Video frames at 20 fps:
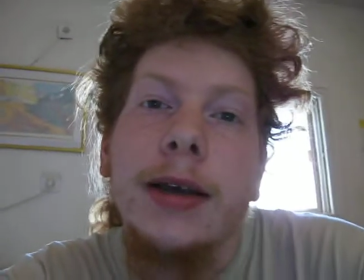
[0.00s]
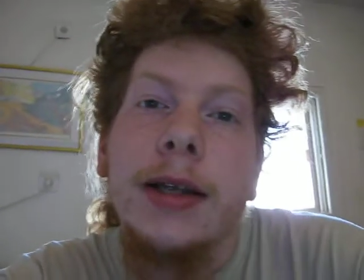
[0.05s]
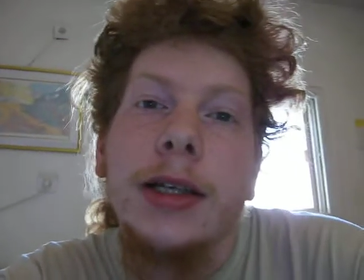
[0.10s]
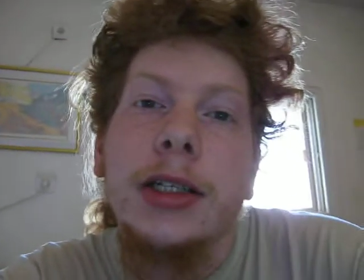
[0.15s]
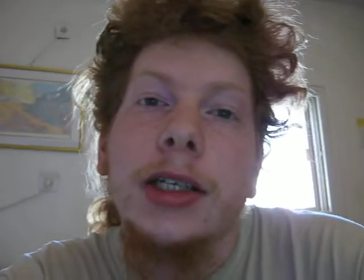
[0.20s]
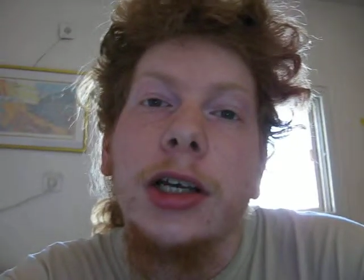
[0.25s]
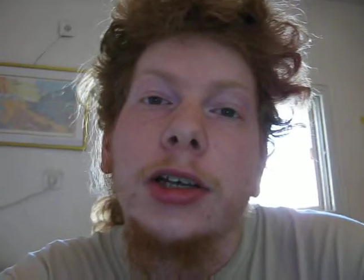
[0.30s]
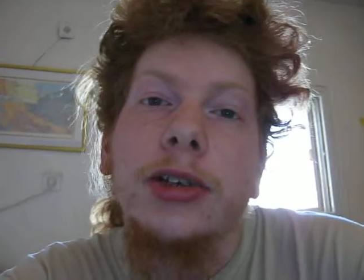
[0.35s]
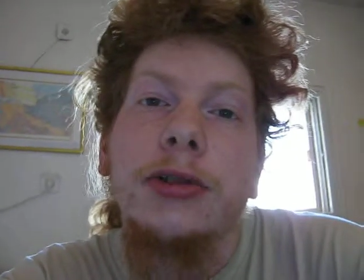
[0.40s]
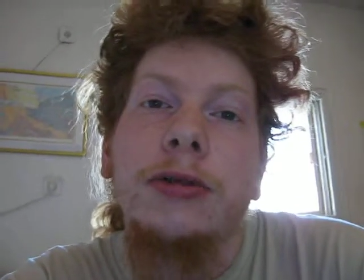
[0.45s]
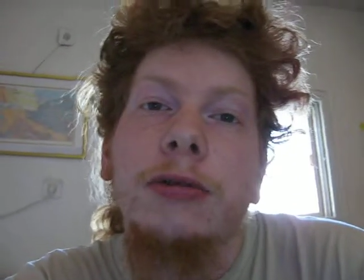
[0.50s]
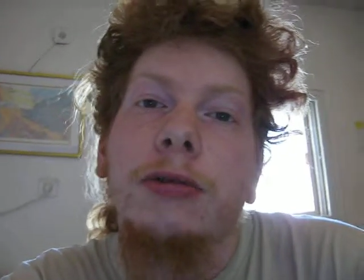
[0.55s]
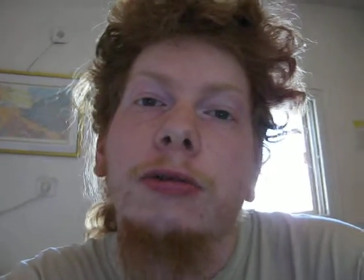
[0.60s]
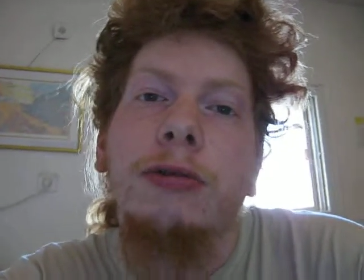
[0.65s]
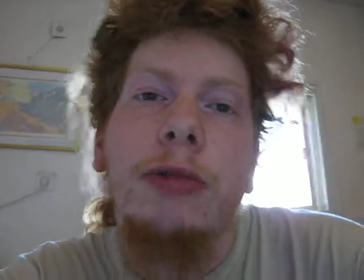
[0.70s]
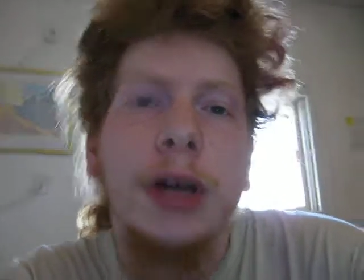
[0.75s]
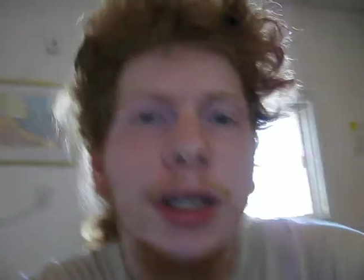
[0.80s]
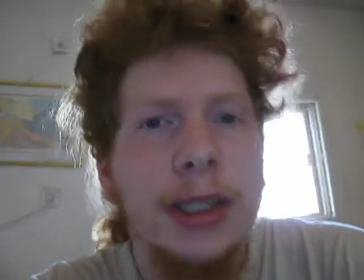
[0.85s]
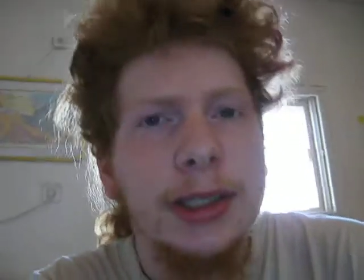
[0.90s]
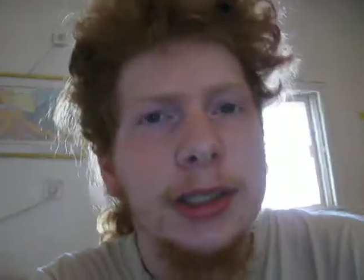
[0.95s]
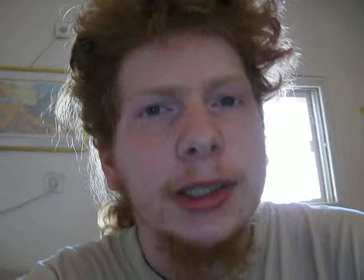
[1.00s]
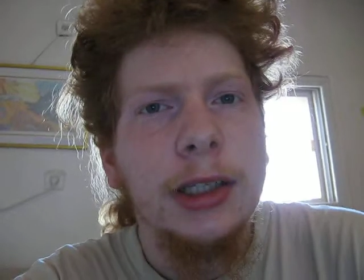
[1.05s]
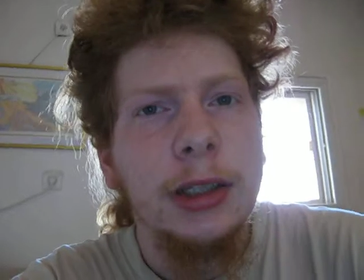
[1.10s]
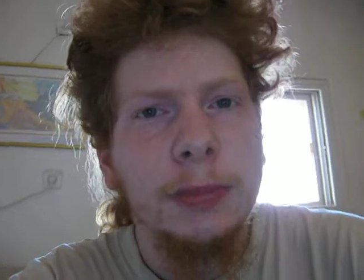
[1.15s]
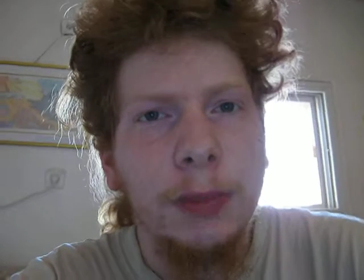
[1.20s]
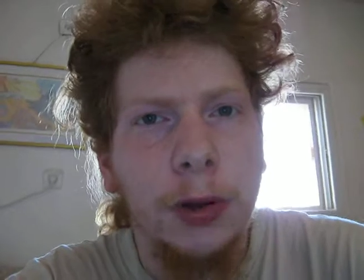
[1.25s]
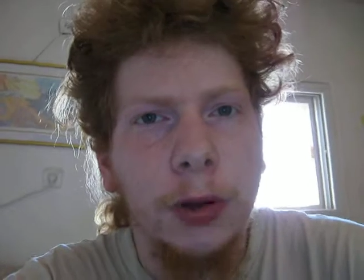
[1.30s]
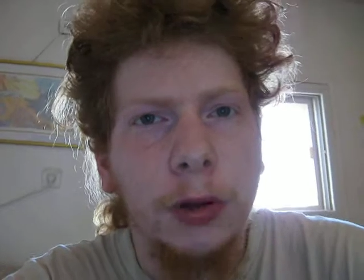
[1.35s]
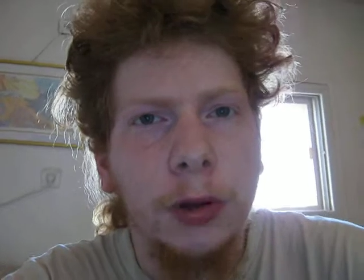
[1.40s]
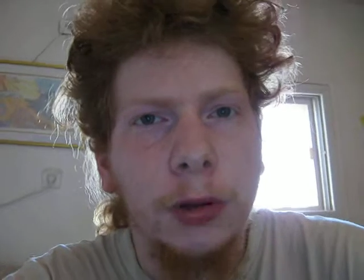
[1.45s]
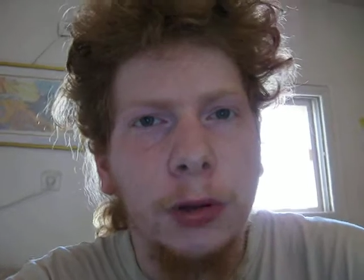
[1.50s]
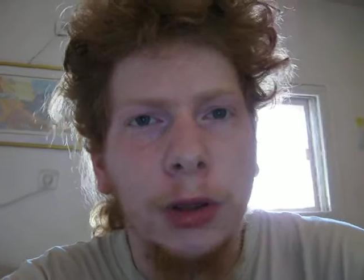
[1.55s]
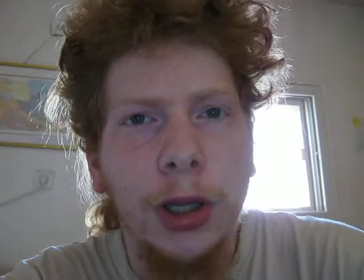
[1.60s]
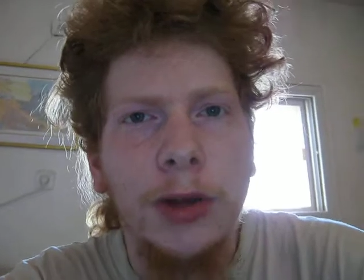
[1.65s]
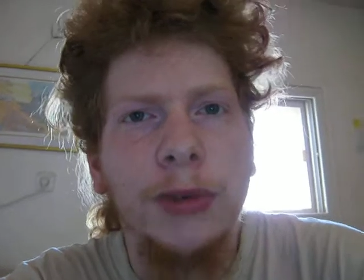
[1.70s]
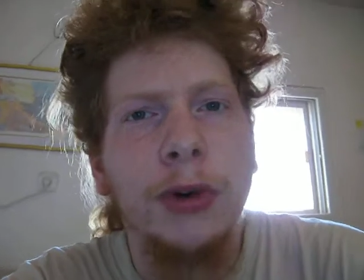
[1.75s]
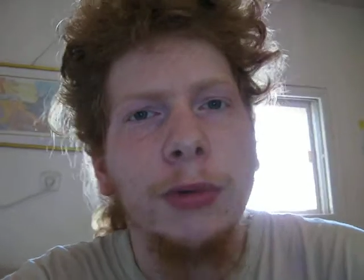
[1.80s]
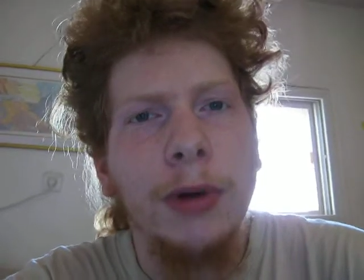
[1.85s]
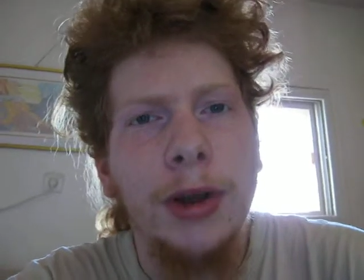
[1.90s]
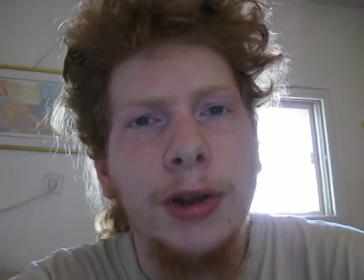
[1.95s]
Just one little poll
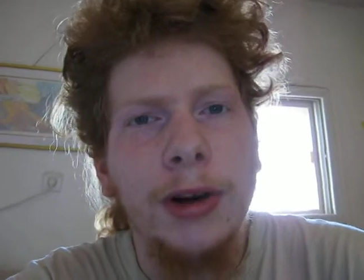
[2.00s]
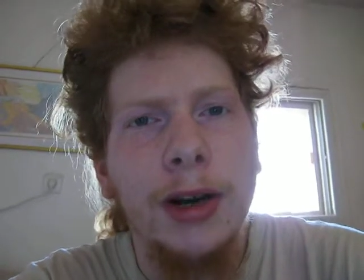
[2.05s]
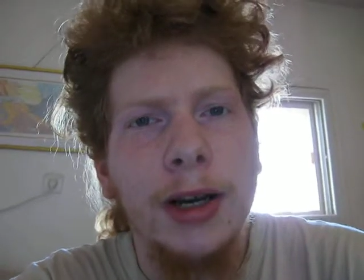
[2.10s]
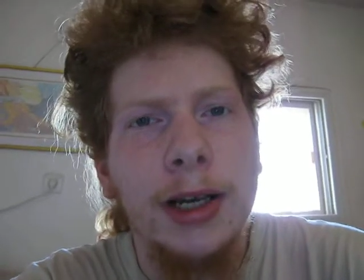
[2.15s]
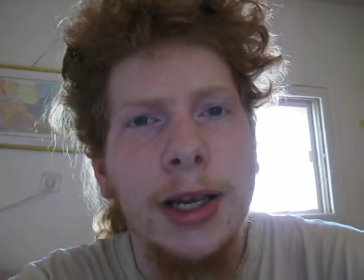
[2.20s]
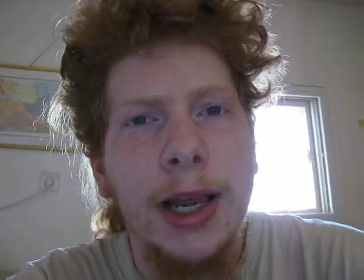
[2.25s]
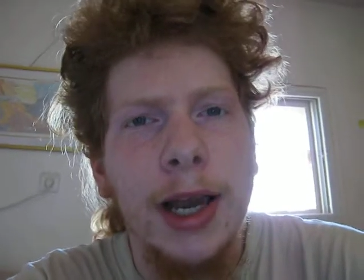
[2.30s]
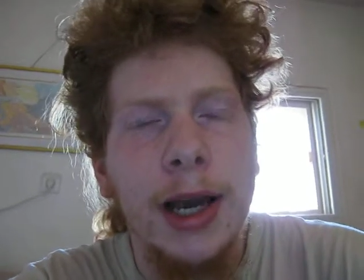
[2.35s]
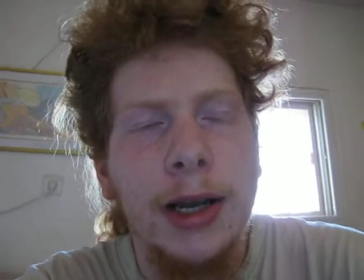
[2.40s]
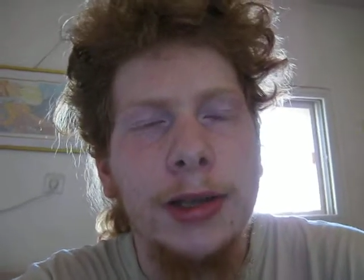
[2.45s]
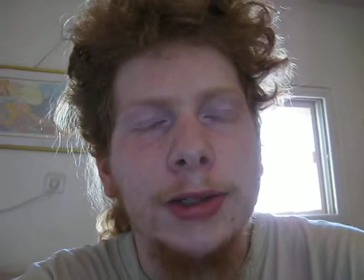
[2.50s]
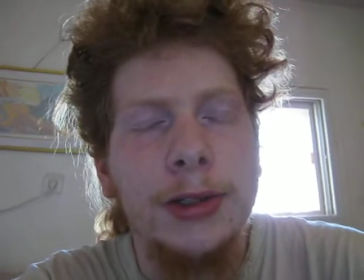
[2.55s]
over whether or not